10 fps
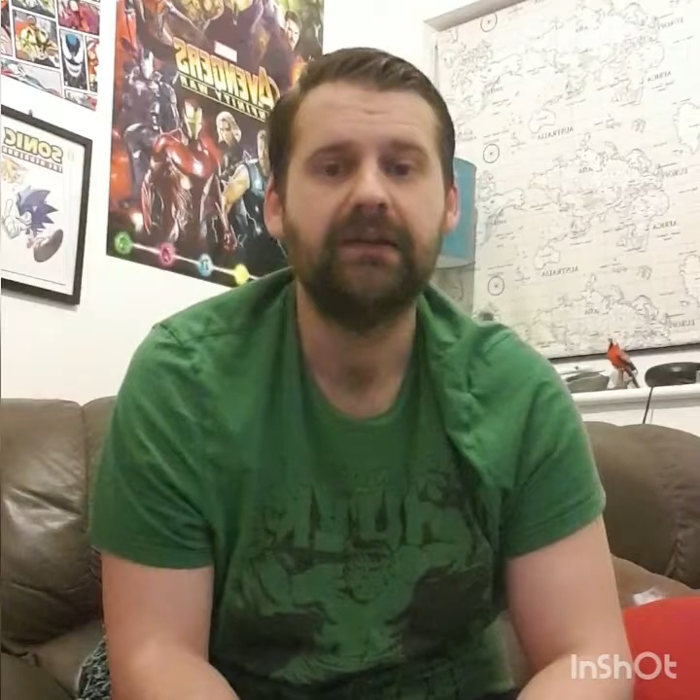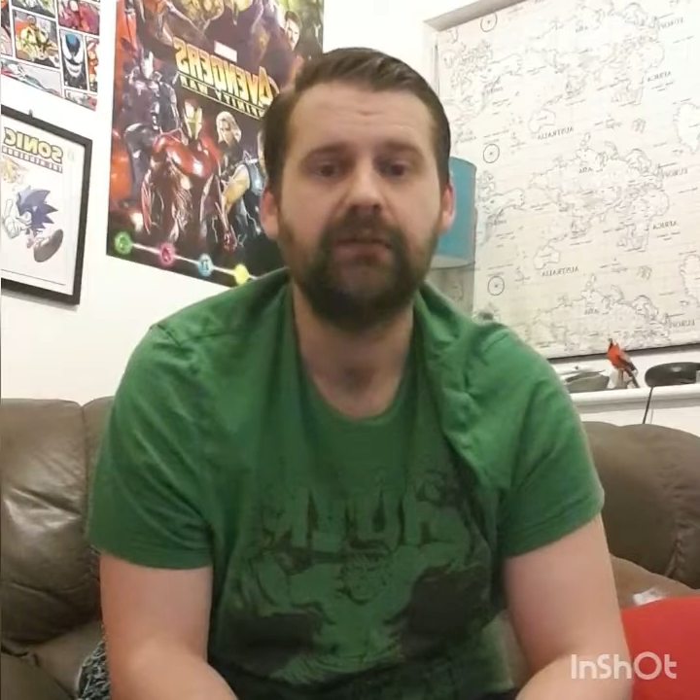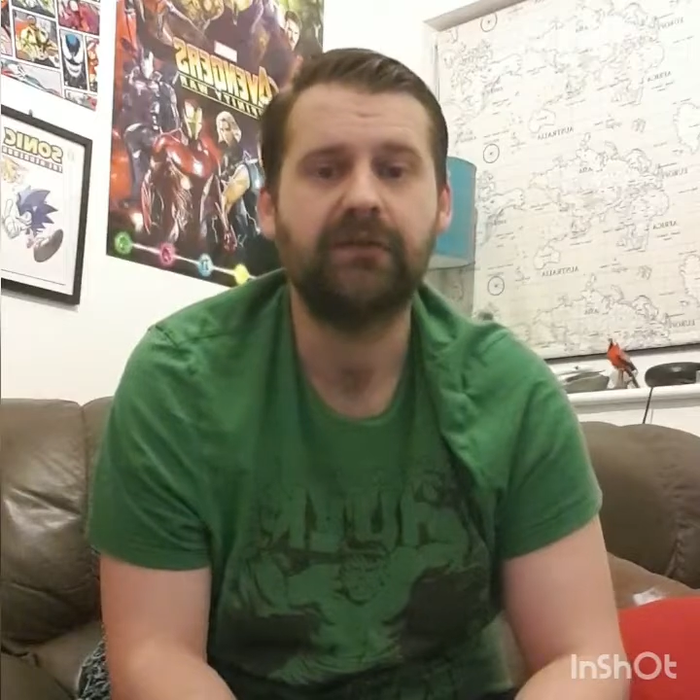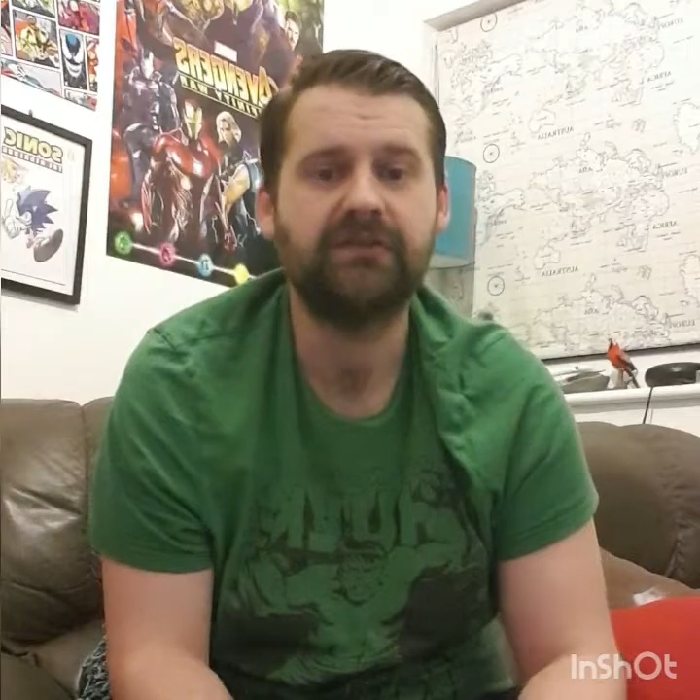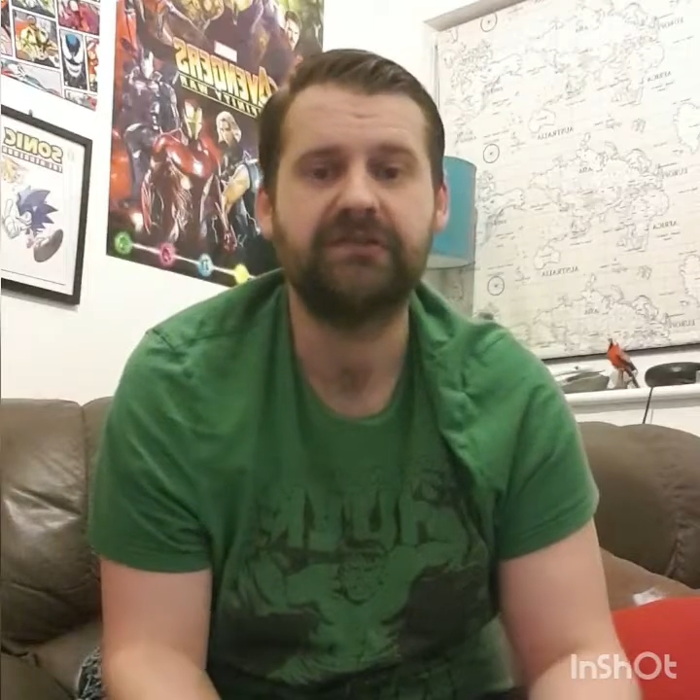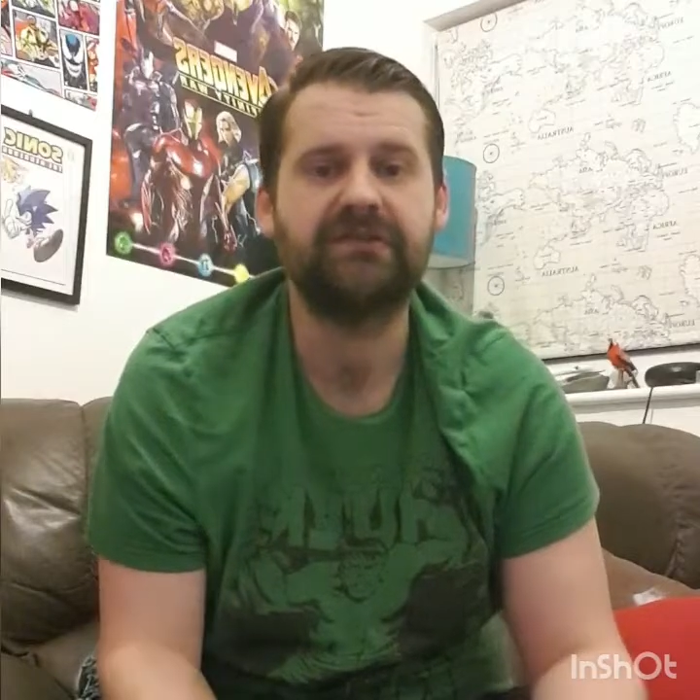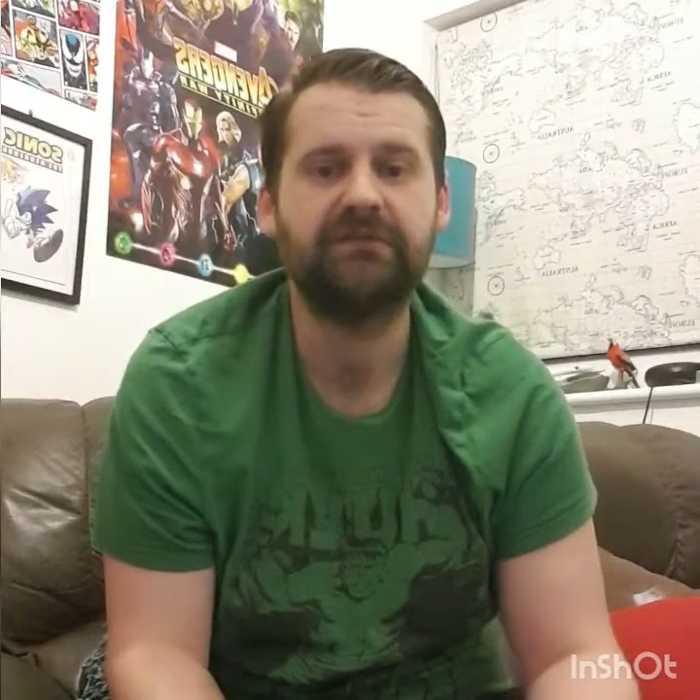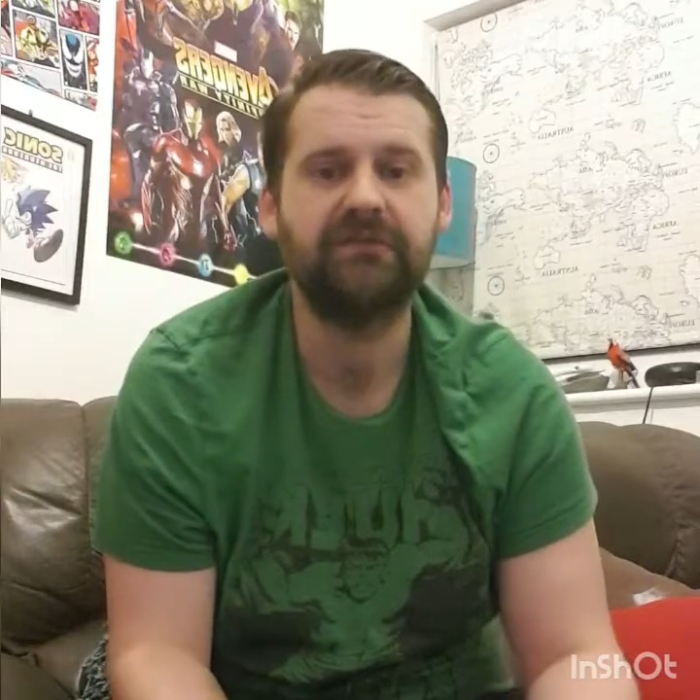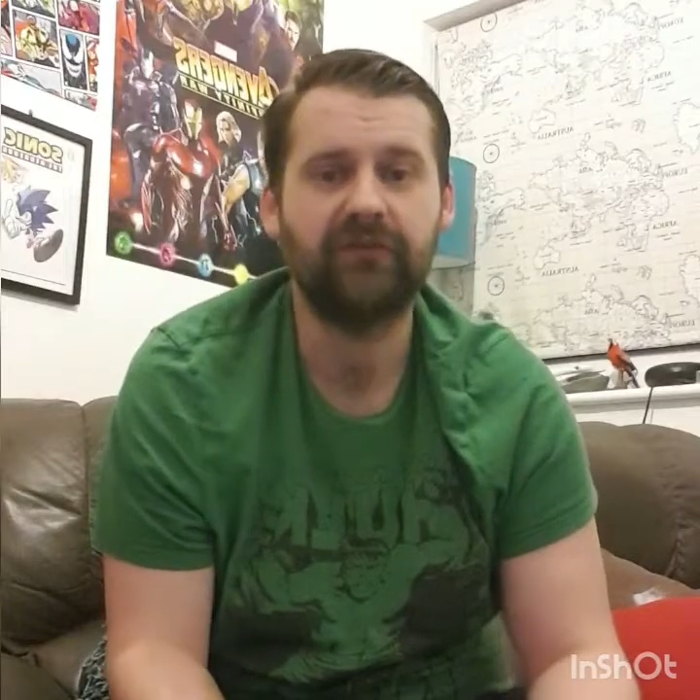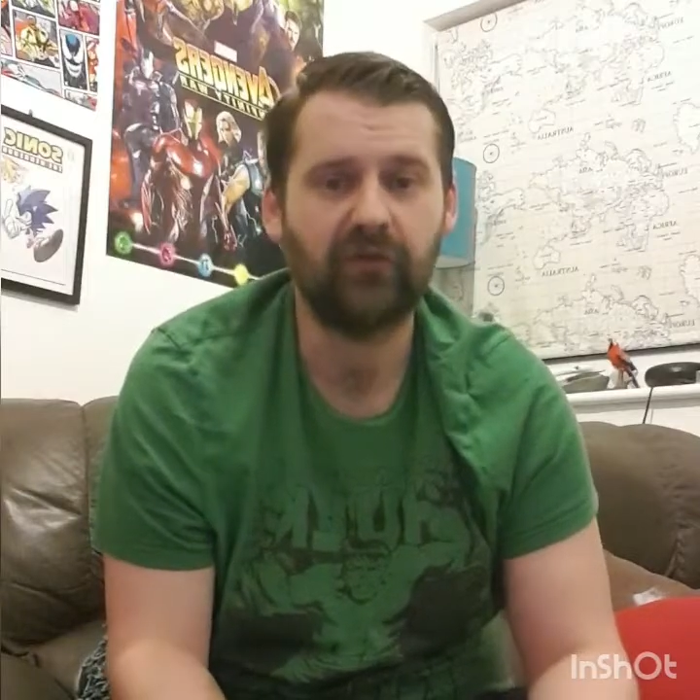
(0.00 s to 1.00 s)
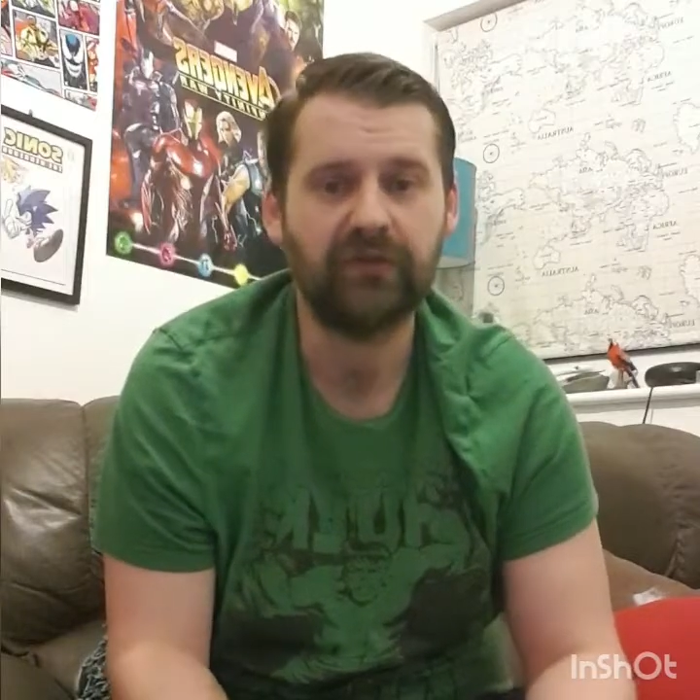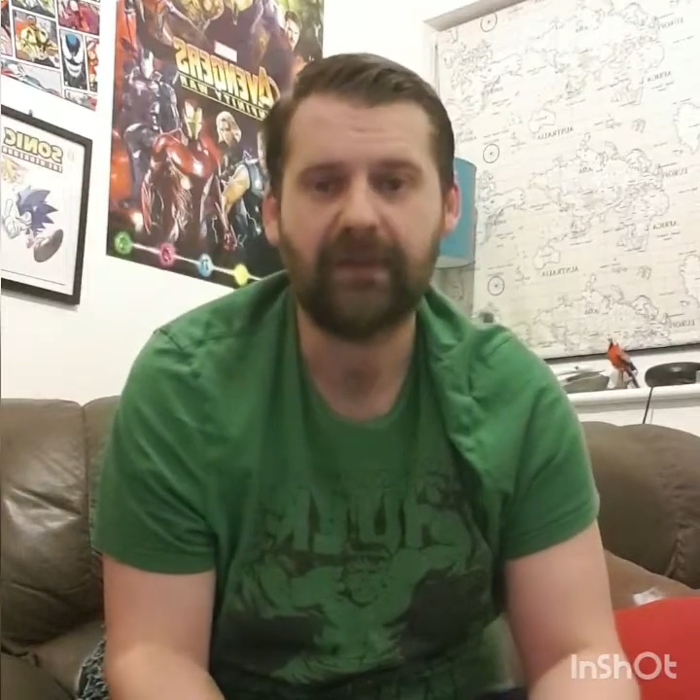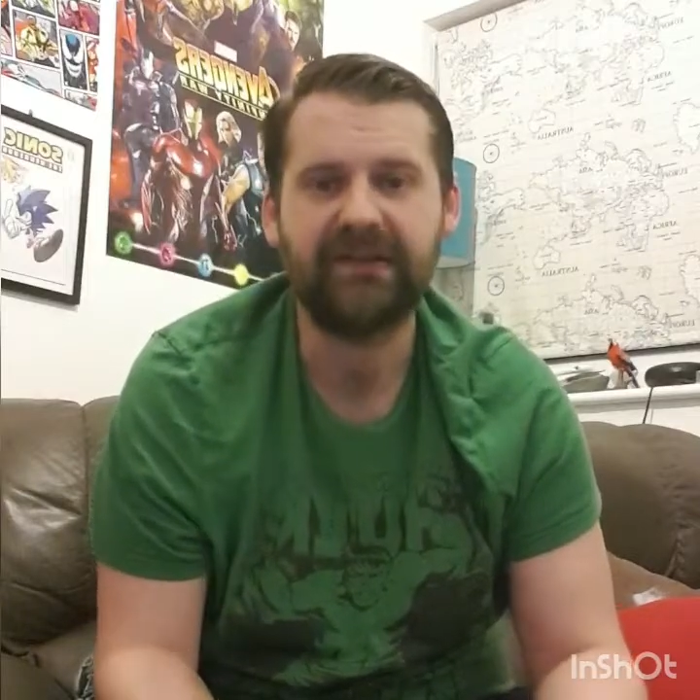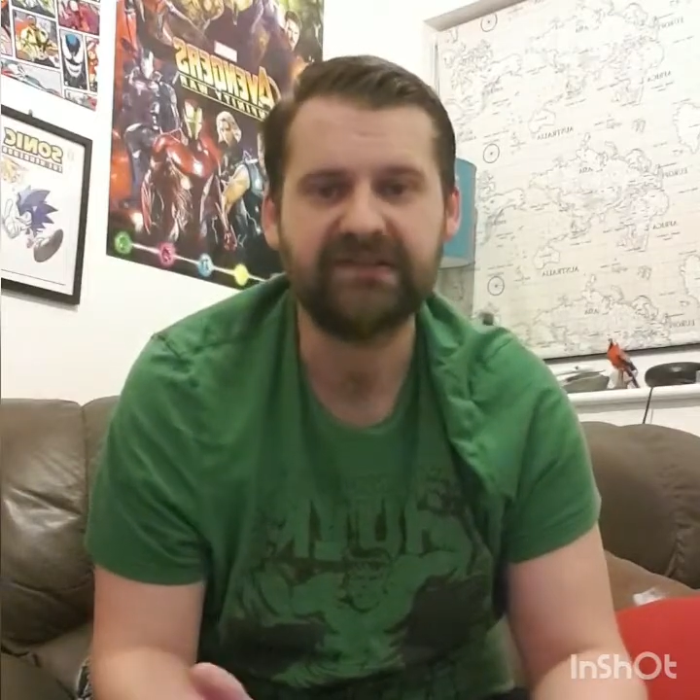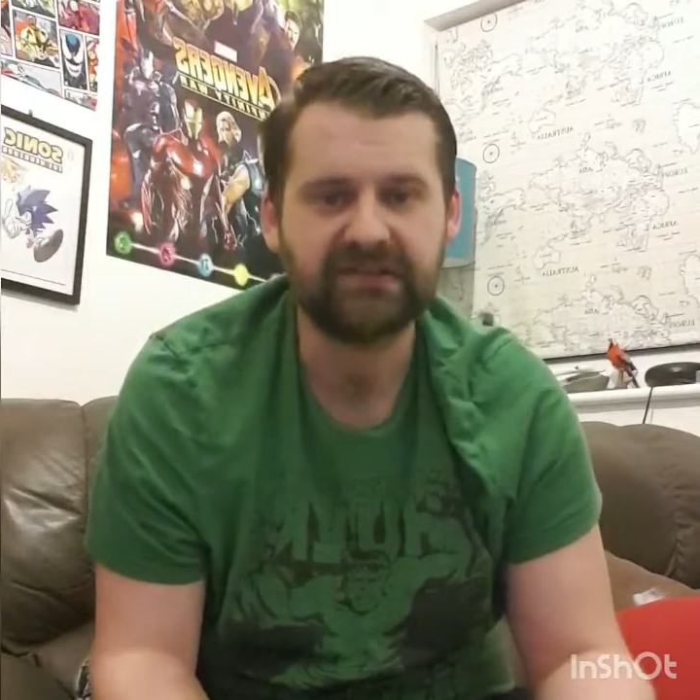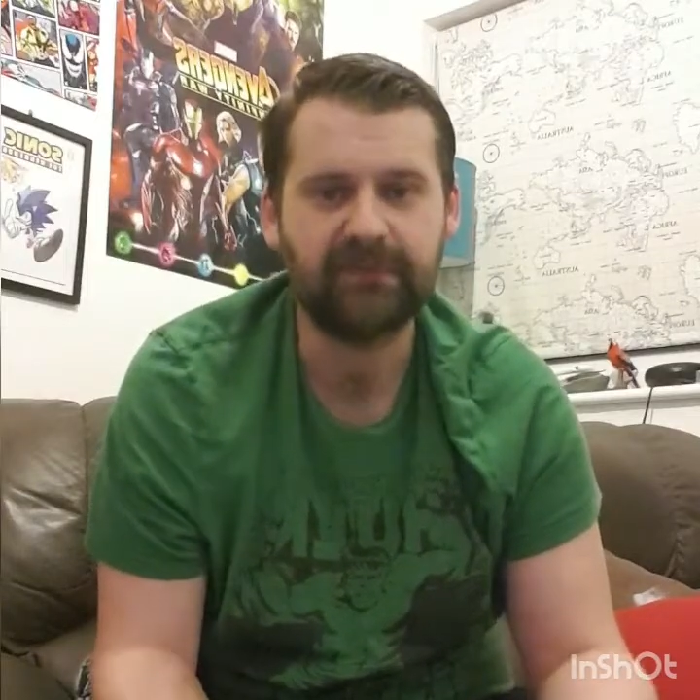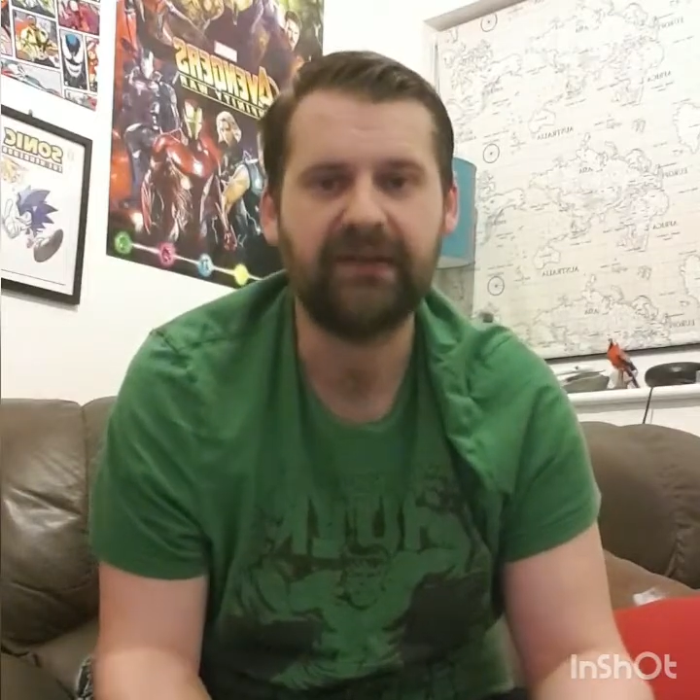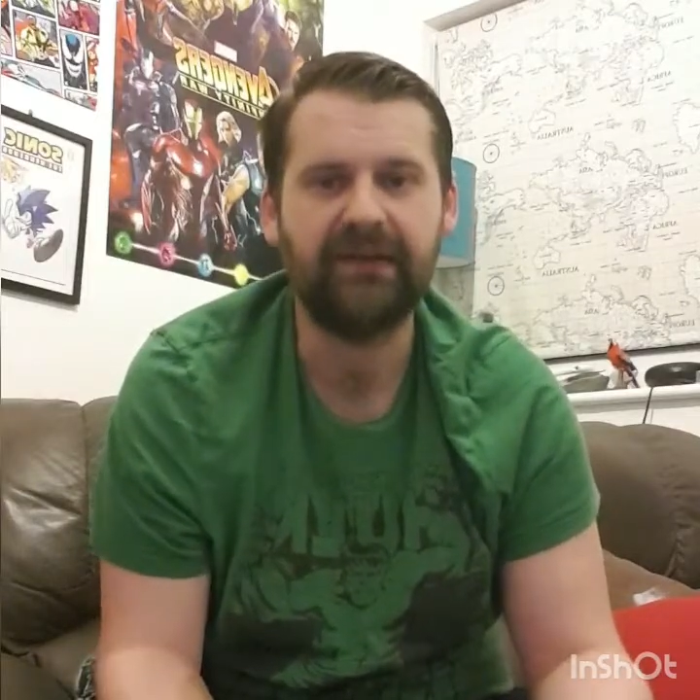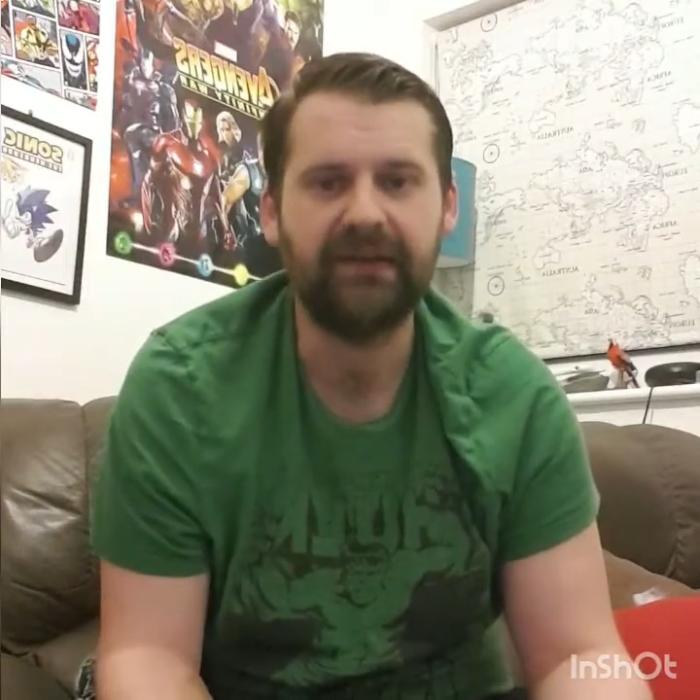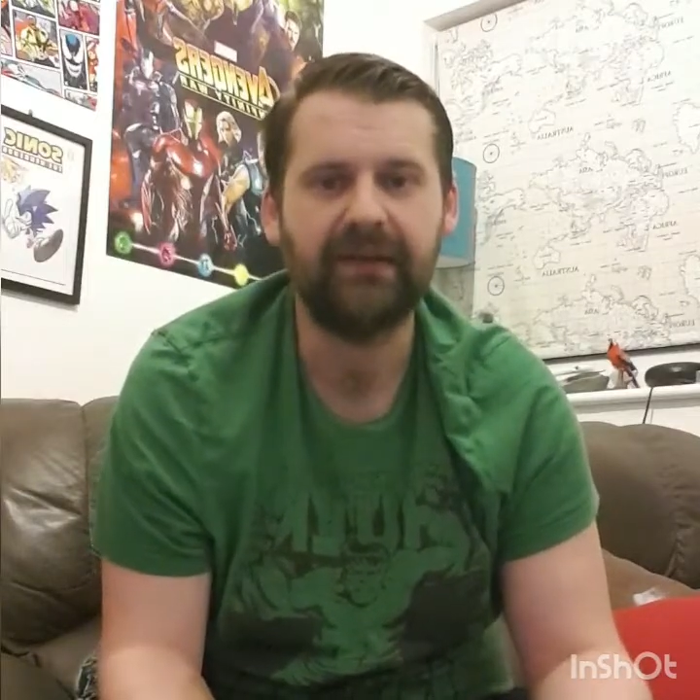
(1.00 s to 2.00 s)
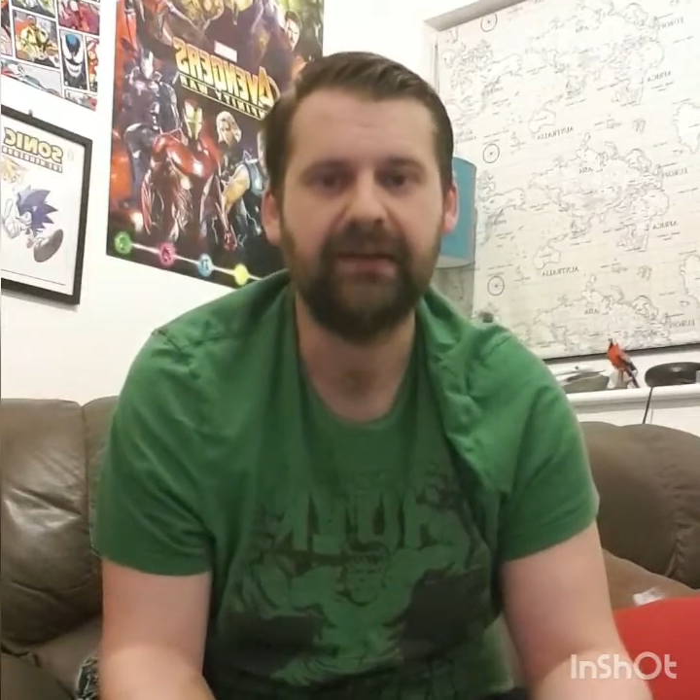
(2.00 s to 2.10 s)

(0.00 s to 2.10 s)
because you've got the money to spend it.